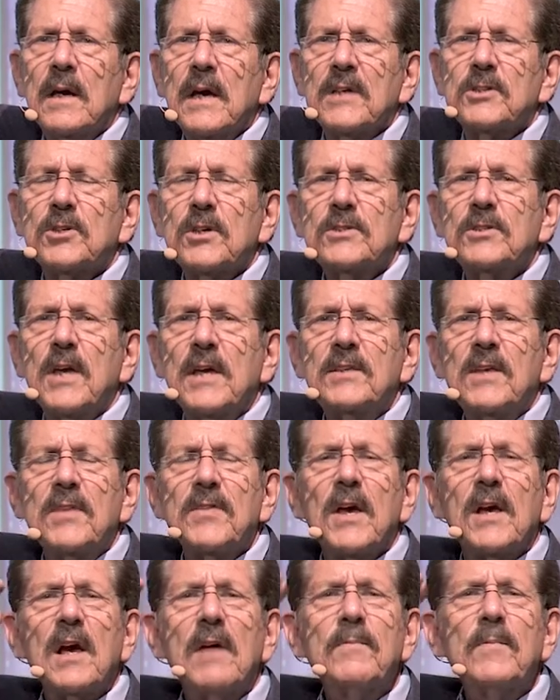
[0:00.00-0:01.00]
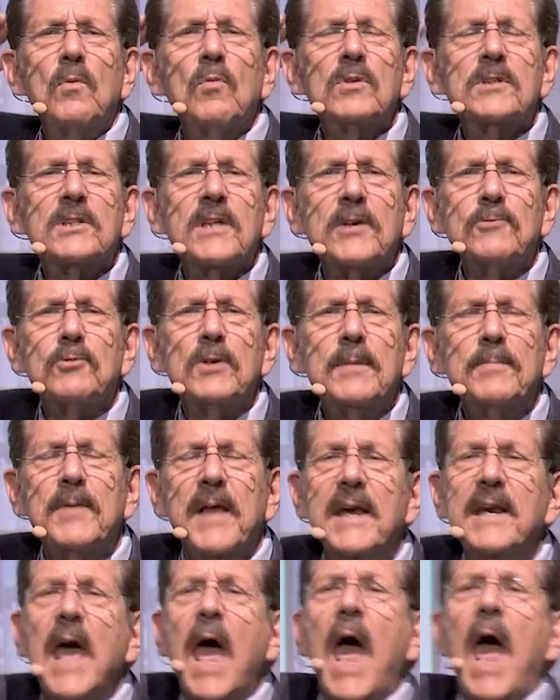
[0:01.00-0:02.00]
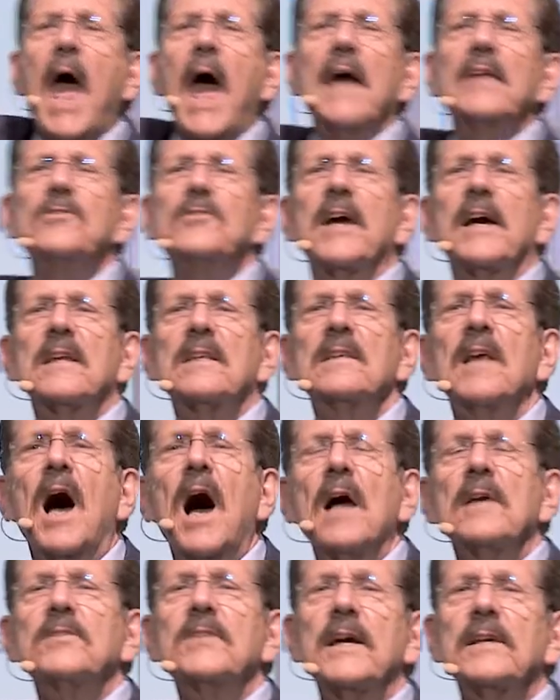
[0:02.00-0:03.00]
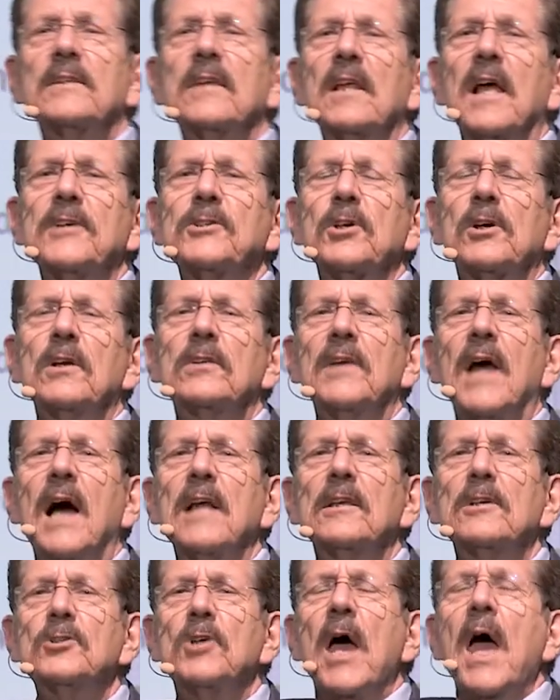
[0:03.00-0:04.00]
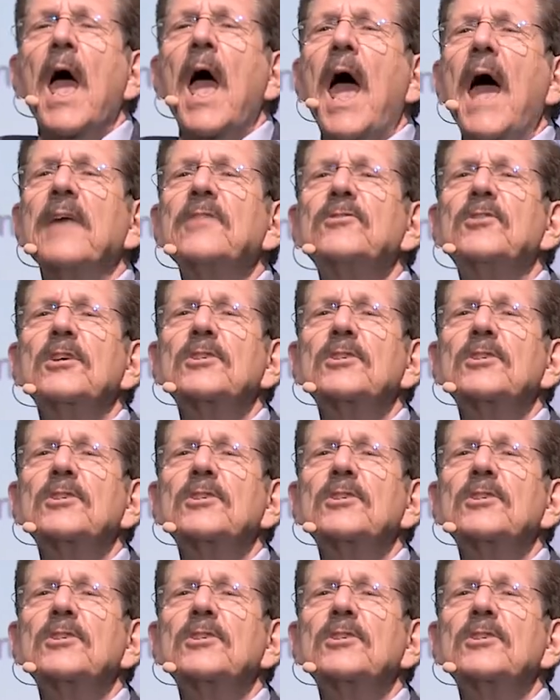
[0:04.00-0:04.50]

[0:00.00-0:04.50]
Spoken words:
It's just the idea the government will centrally plan and technological knowledge and